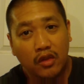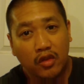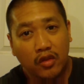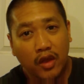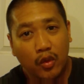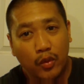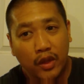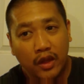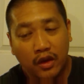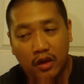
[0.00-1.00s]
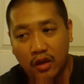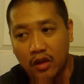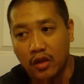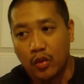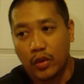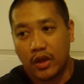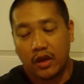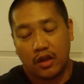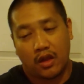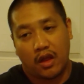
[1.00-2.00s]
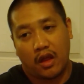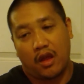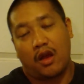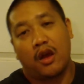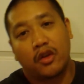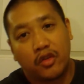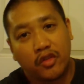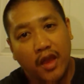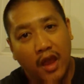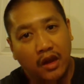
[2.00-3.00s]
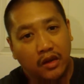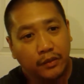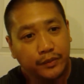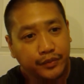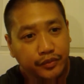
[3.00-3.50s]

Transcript: so that we can understand